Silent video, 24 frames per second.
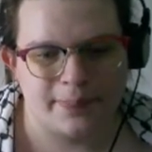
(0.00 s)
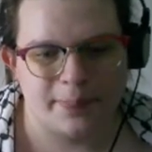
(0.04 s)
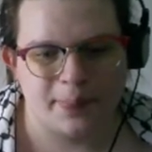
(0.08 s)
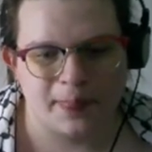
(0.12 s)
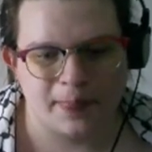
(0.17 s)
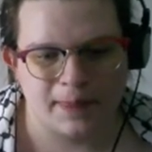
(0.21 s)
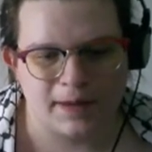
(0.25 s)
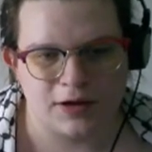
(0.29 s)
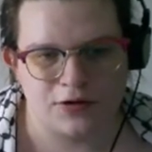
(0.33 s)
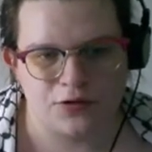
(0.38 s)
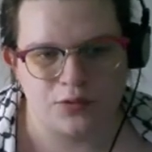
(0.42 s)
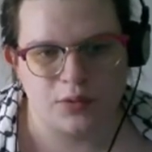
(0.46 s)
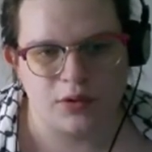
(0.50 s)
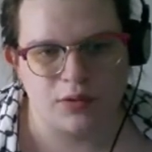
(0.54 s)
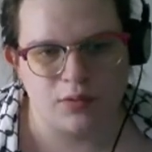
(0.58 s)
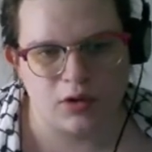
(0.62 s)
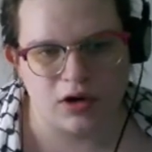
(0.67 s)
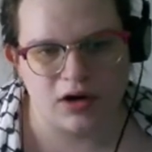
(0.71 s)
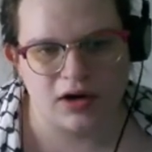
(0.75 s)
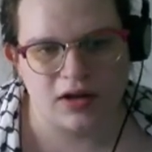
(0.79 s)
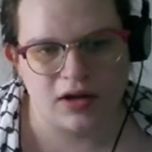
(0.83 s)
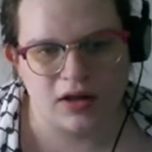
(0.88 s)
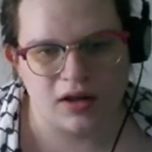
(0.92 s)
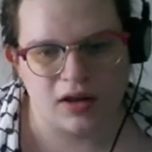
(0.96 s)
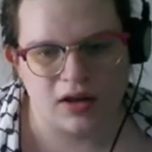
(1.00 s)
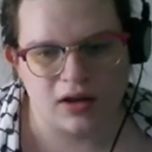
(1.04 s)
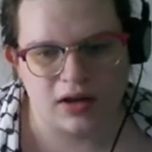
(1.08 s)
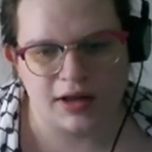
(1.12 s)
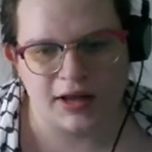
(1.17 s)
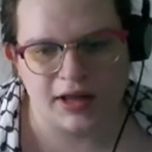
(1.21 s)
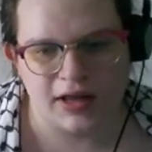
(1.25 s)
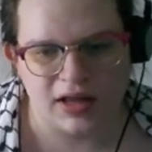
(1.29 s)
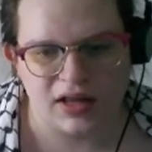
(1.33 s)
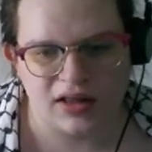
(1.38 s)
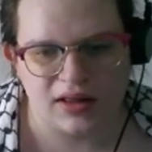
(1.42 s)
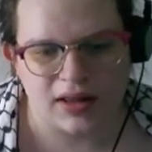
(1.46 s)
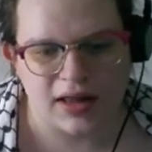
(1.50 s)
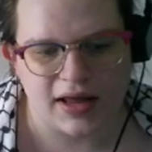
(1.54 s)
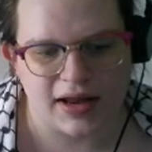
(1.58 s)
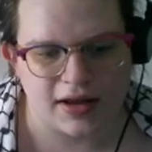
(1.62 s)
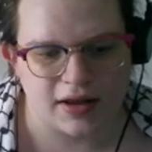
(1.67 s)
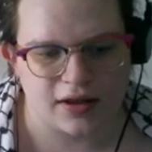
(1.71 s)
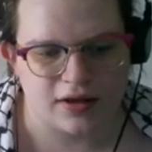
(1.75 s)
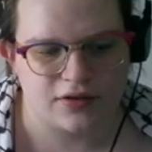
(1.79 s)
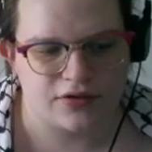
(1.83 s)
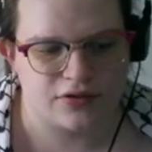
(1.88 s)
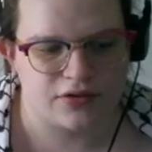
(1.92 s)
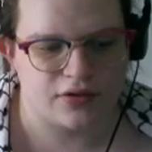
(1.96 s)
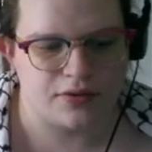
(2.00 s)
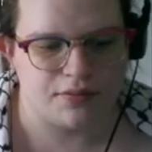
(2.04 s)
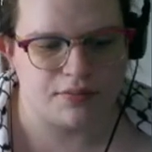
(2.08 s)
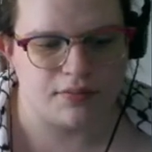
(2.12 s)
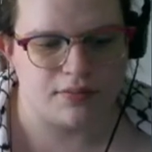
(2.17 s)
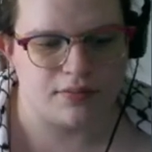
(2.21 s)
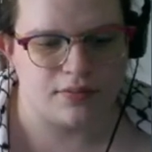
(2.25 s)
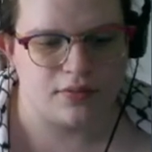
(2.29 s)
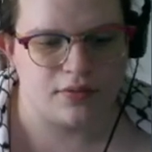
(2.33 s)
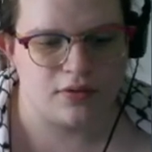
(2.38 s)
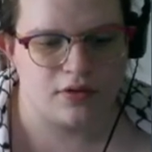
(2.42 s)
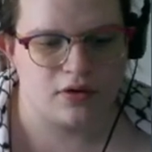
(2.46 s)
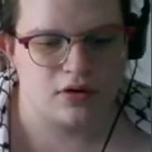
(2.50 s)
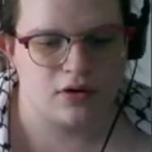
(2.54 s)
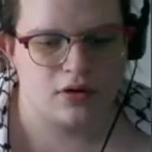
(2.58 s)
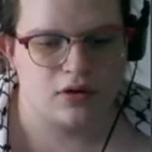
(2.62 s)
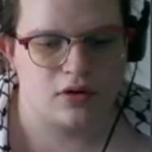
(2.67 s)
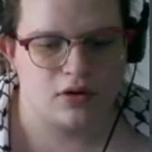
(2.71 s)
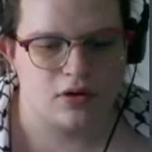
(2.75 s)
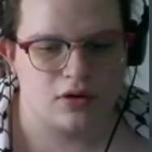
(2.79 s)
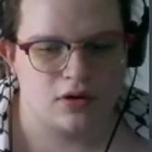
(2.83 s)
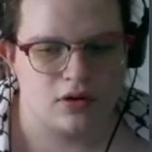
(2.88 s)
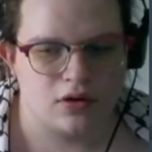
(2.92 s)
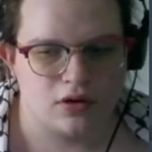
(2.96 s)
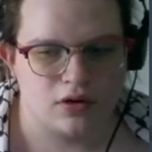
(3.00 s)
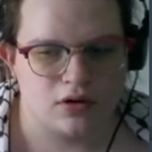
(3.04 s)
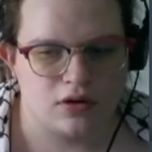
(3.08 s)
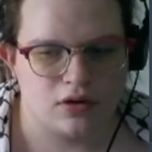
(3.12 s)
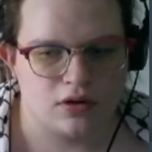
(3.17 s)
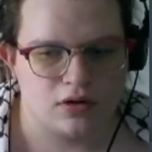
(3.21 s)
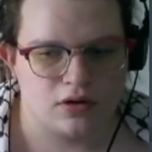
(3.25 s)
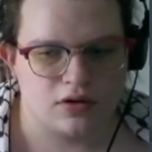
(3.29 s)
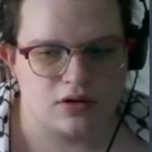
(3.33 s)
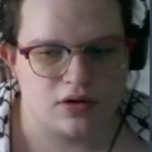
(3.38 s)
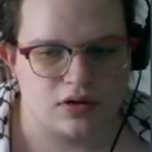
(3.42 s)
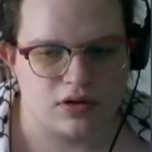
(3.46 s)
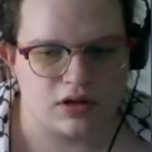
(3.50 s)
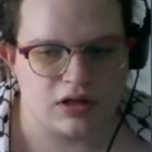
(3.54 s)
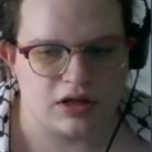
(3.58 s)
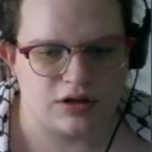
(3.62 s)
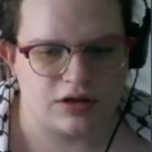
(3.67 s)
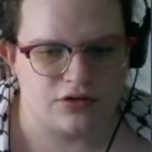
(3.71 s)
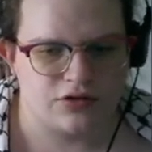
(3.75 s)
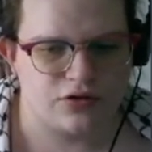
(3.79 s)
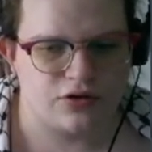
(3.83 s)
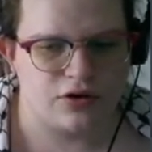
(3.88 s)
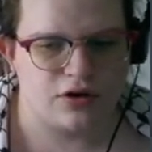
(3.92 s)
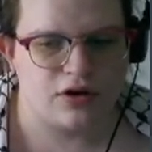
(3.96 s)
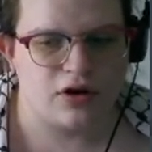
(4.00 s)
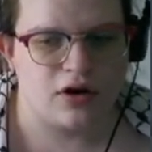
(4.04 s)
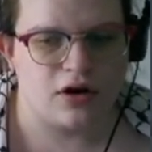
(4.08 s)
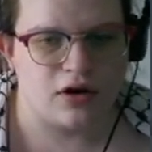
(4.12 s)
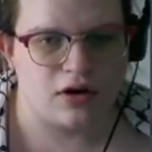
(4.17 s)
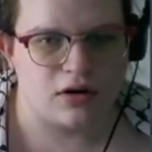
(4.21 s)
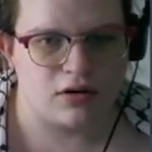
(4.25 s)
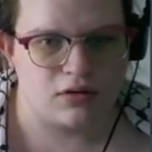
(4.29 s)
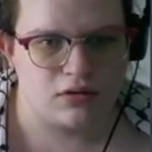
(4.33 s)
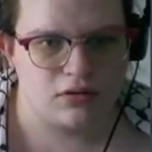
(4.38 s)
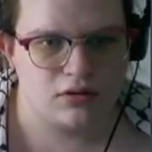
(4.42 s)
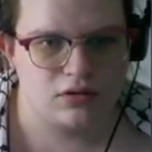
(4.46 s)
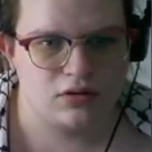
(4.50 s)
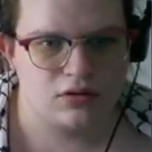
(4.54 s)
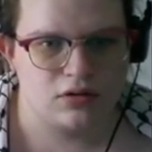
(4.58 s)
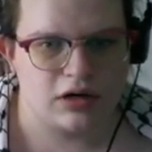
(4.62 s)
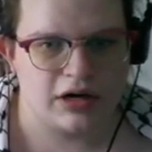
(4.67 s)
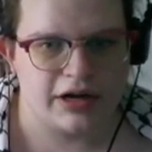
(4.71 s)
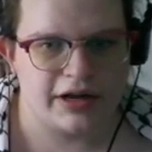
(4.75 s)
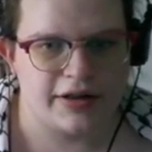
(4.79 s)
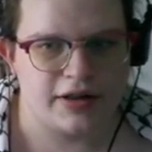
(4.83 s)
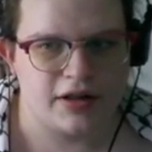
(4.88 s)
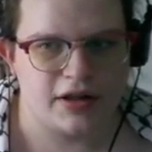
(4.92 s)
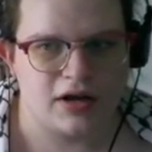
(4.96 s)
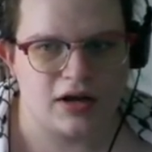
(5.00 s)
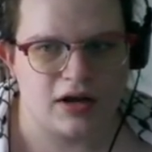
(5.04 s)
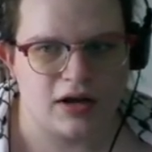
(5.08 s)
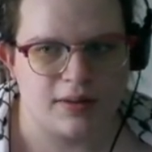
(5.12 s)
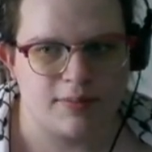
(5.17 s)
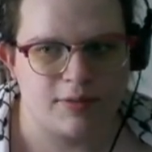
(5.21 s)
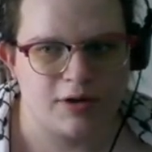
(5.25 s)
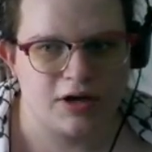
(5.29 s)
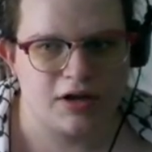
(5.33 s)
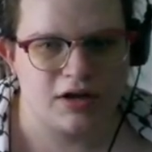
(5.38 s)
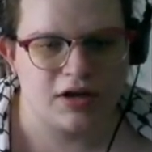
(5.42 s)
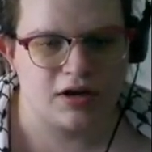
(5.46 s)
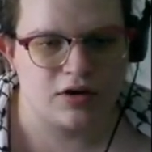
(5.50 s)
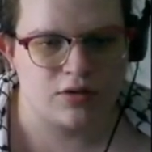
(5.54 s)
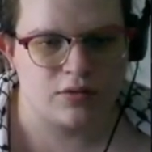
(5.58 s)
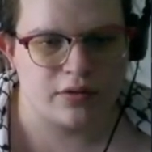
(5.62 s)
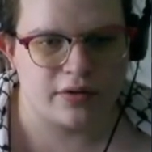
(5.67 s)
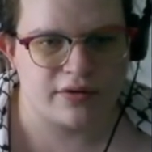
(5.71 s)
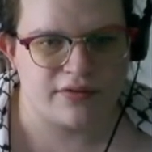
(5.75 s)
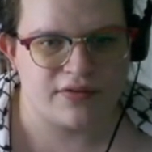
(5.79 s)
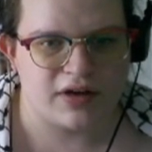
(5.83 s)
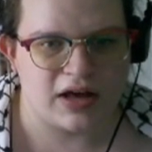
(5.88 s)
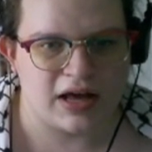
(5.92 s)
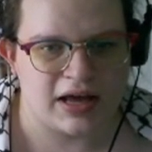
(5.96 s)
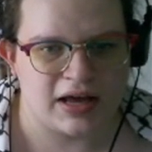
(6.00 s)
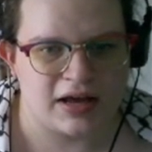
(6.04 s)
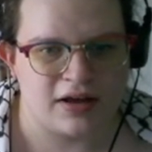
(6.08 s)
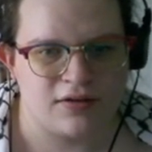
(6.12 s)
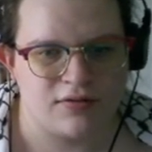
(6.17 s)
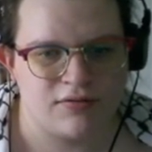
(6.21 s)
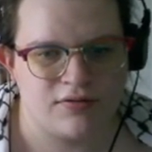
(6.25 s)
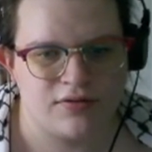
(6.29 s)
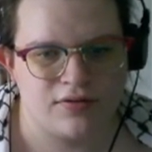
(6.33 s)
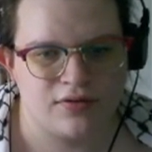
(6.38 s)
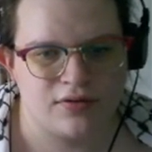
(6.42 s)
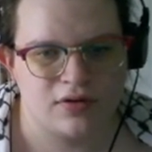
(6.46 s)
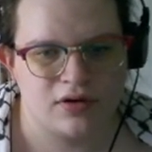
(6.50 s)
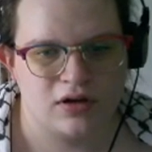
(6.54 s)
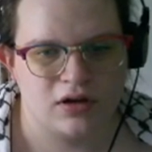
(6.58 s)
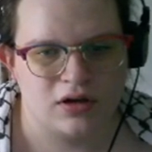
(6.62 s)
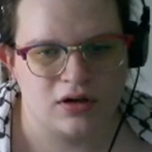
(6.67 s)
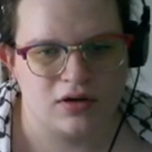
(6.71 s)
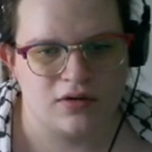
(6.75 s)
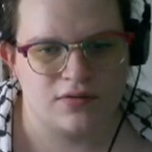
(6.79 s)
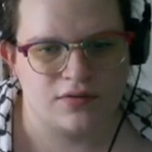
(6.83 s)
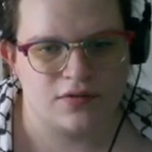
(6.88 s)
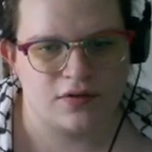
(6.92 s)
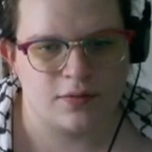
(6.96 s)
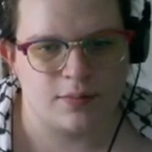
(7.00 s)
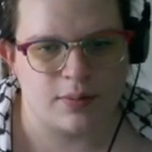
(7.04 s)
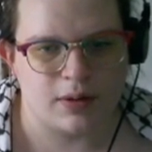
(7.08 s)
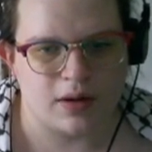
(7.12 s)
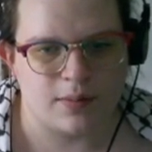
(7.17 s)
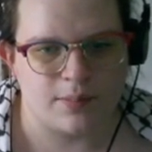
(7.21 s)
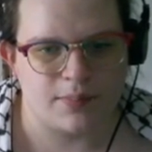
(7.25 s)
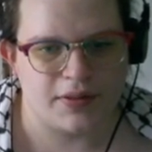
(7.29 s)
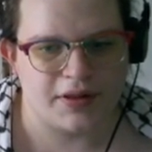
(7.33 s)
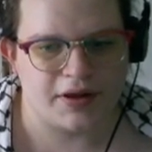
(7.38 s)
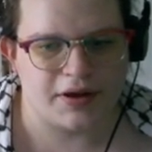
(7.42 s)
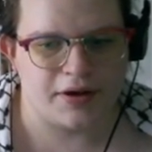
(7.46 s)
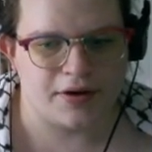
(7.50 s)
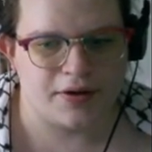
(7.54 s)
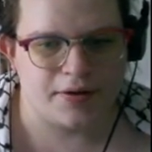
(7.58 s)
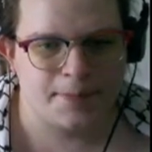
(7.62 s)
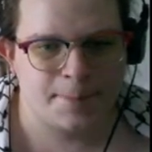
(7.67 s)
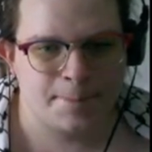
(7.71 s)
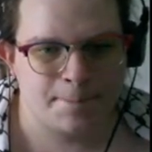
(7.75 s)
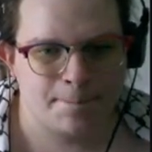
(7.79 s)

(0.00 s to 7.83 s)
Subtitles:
Because we want to get, like, some things. No. And then I'm gonna get a revive for Poplio.